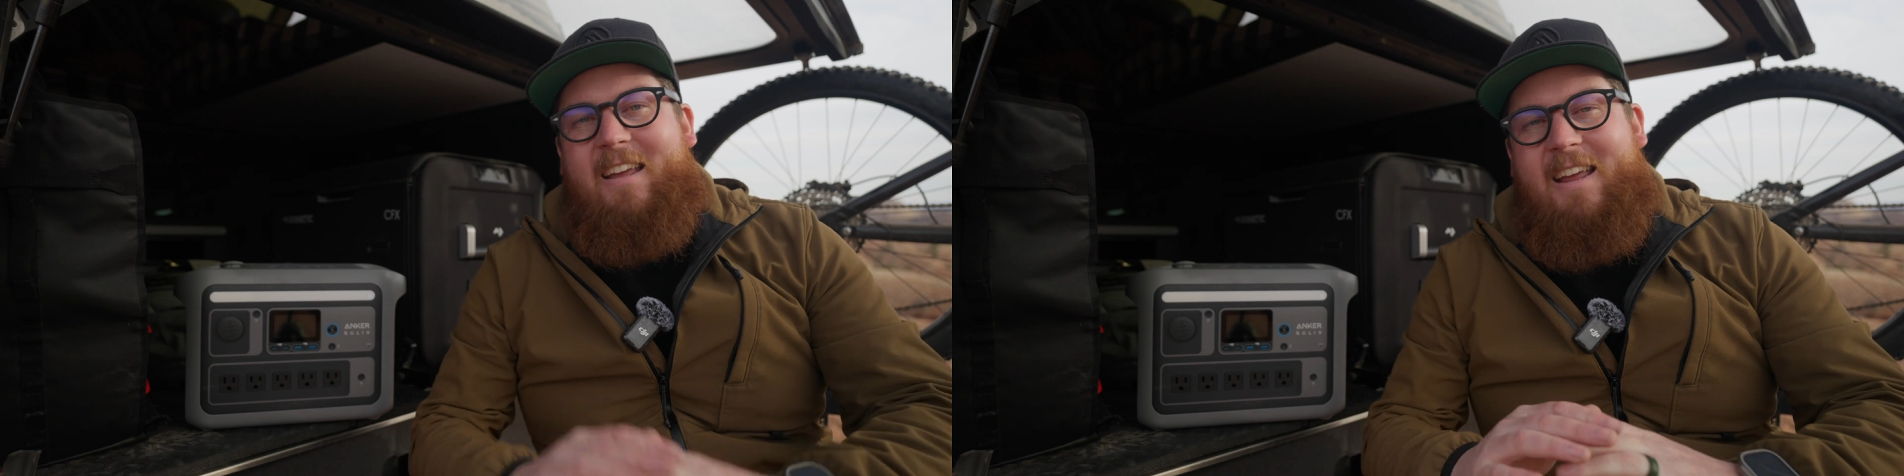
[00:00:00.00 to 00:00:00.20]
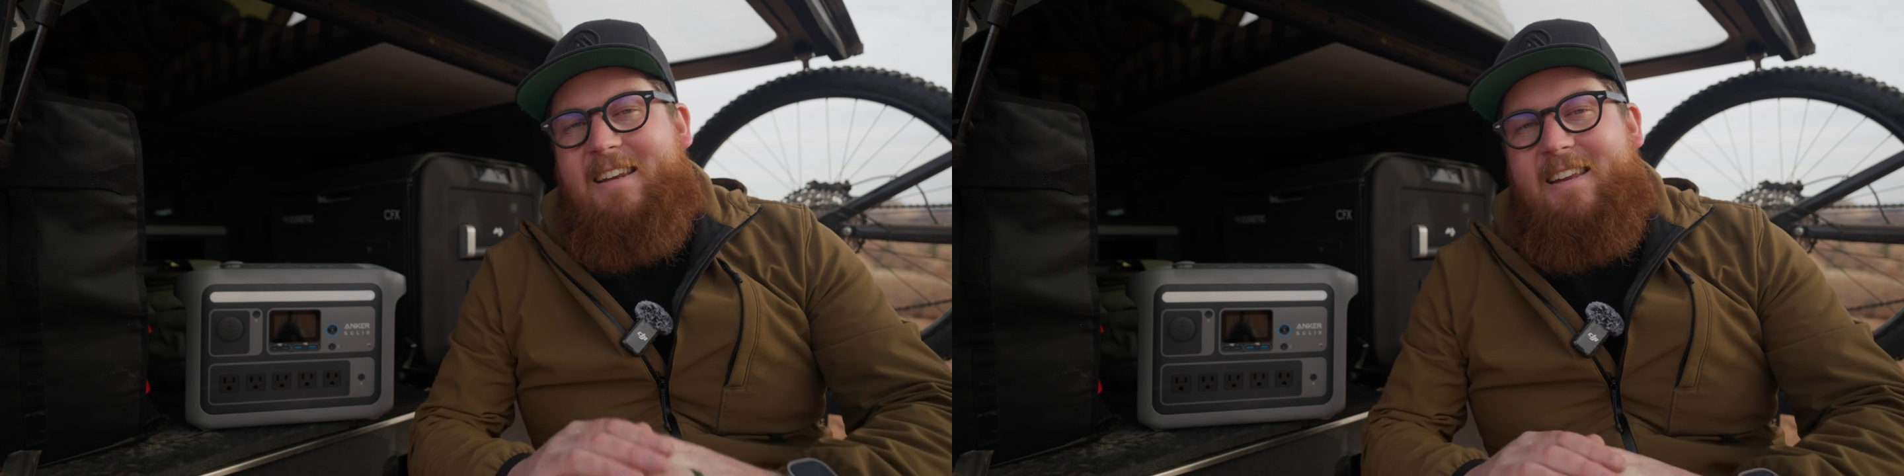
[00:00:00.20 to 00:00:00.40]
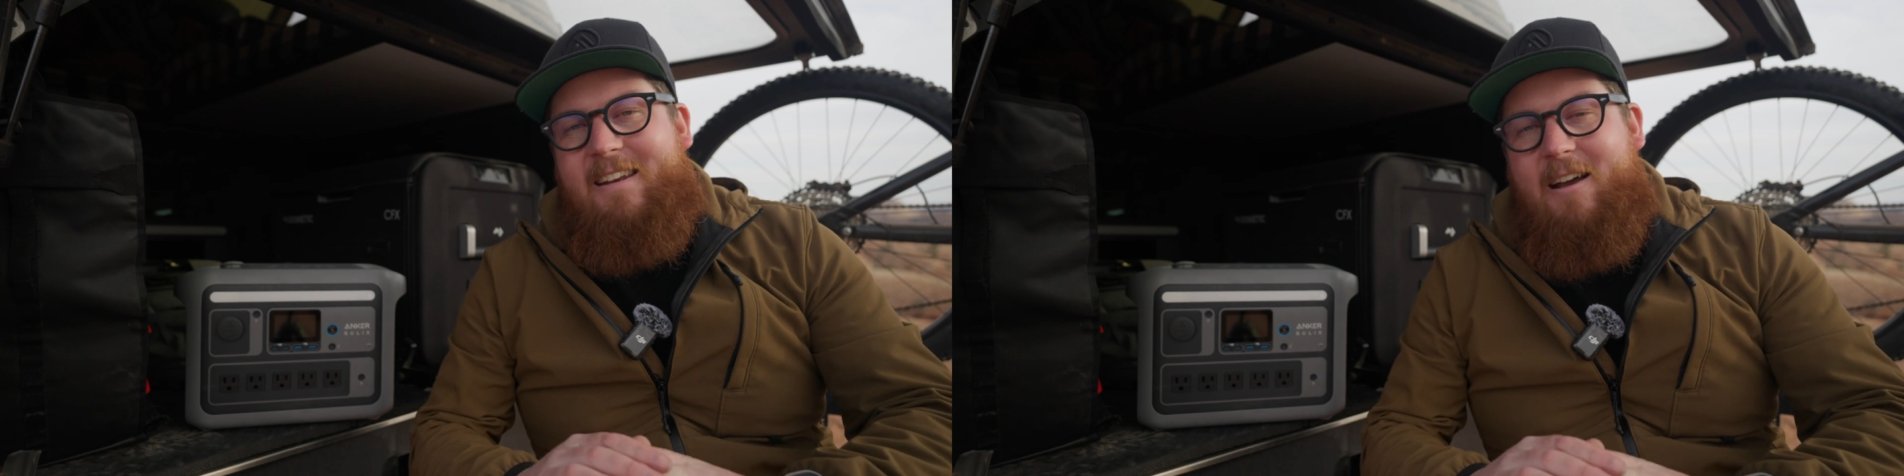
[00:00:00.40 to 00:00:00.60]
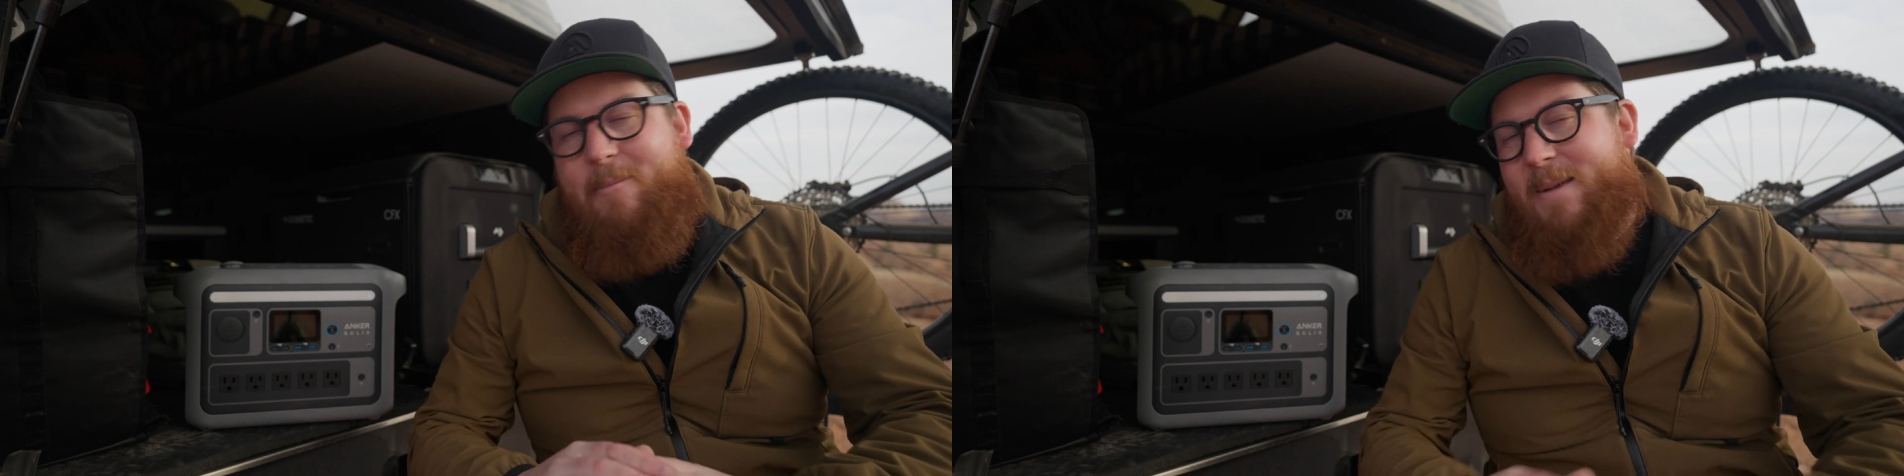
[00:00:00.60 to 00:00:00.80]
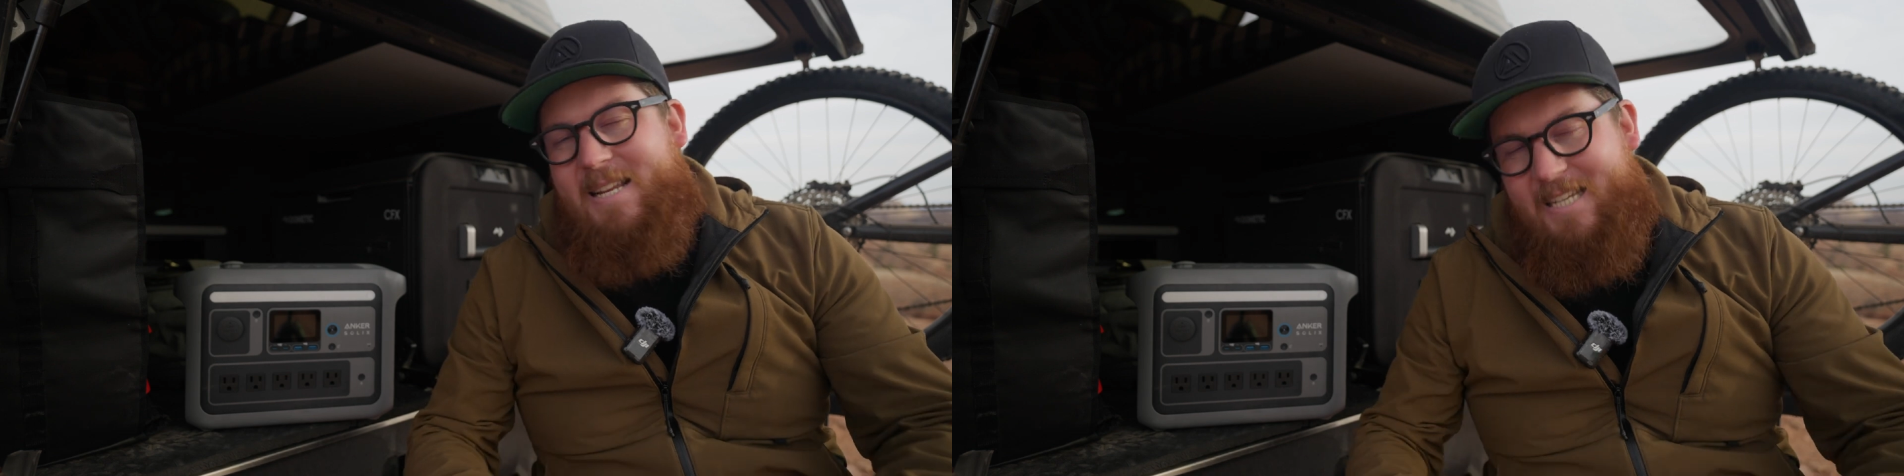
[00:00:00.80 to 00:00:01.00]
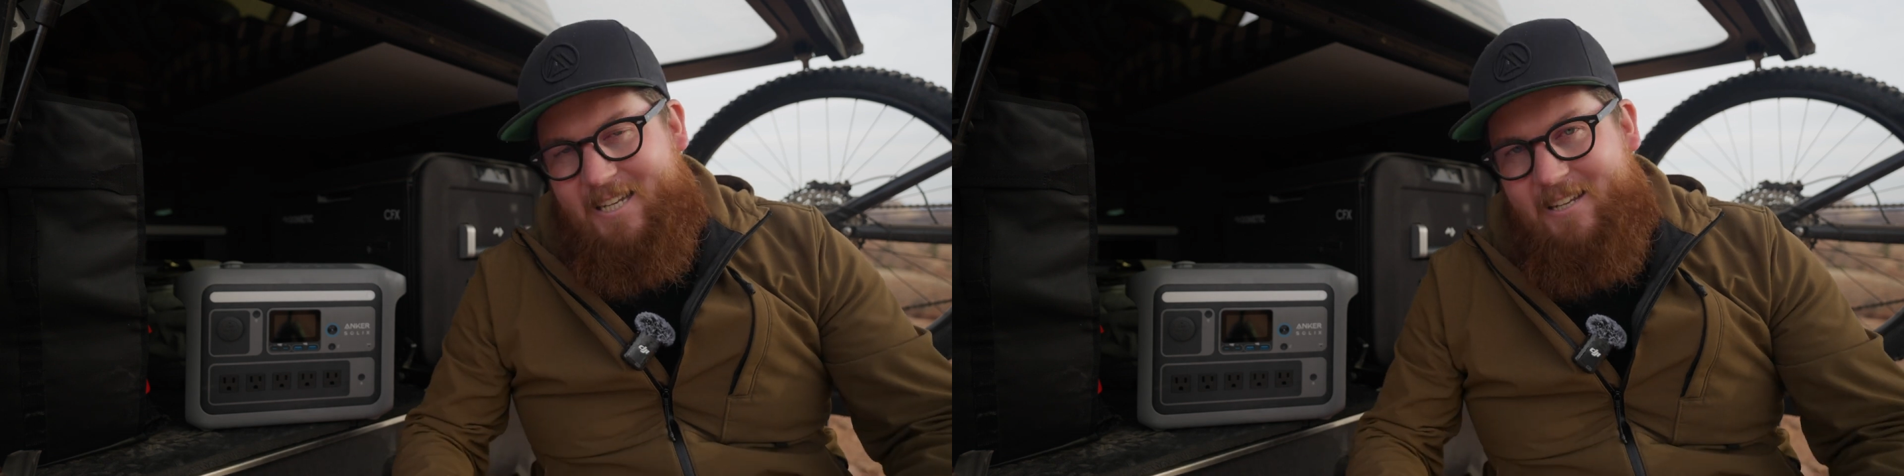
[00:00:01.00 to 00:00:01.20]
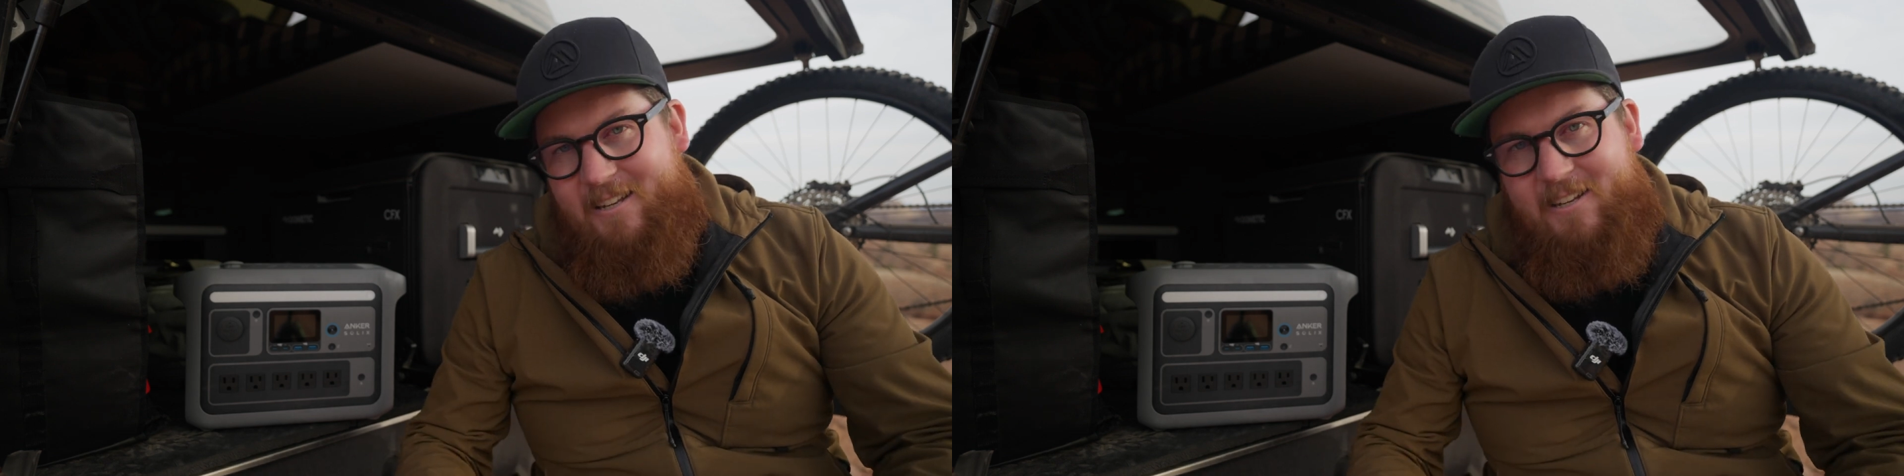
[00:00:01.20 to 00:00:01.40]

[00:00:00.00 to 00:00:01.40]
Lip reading: it did amazing.